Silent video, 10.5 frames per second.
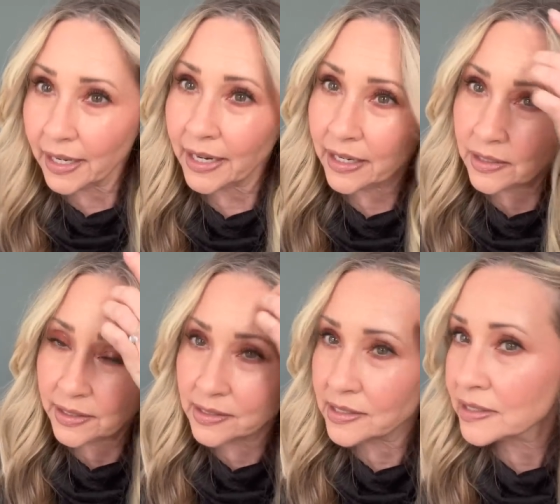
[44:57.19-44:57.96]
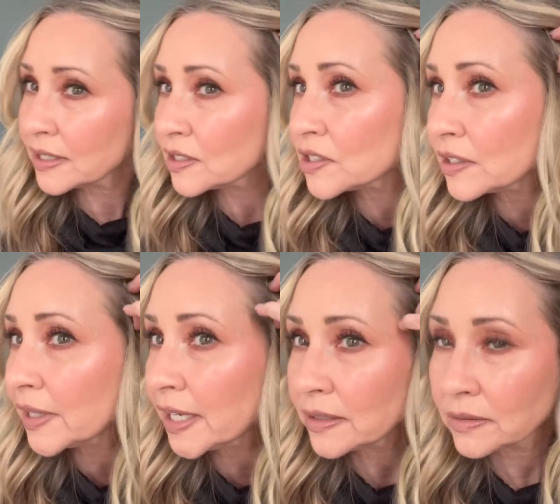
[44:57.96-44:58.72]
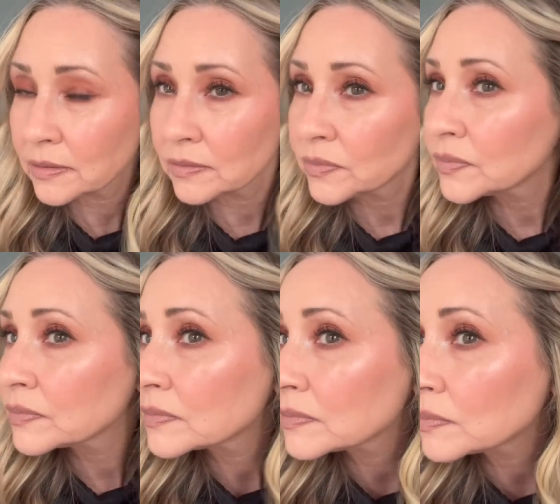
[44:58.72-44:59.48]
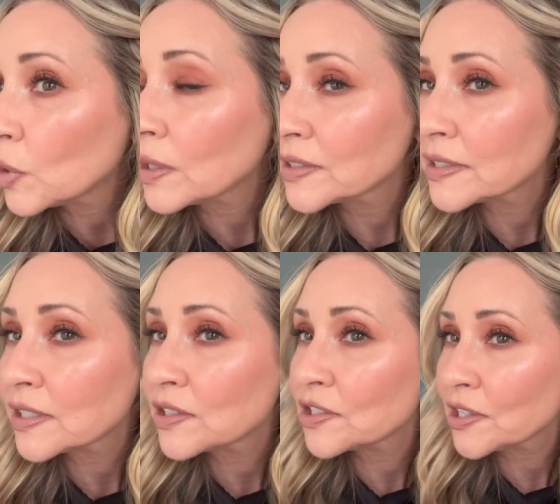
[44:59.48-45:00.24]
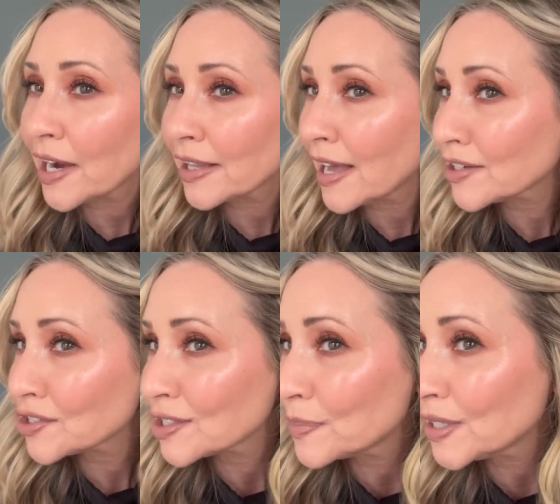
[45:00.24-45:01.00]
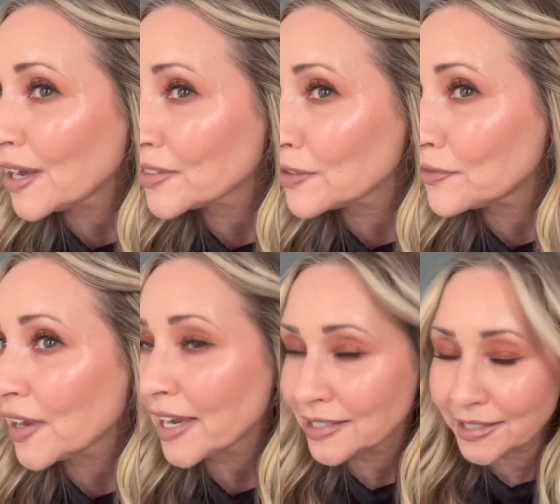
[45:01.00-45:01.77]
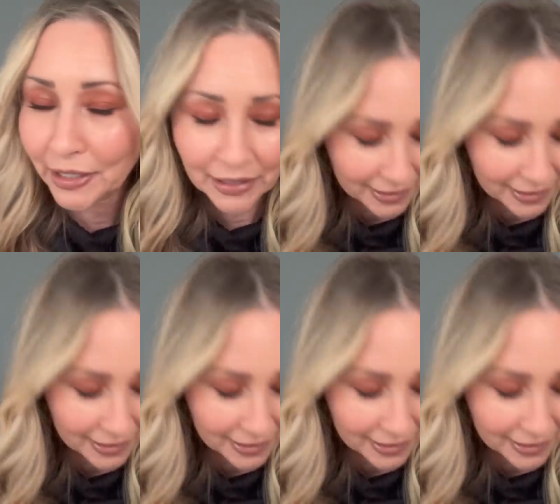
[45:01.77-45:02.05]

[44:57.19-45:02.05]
hair didn't stick to it. Well, it sticks to your eyelashes, but not the face.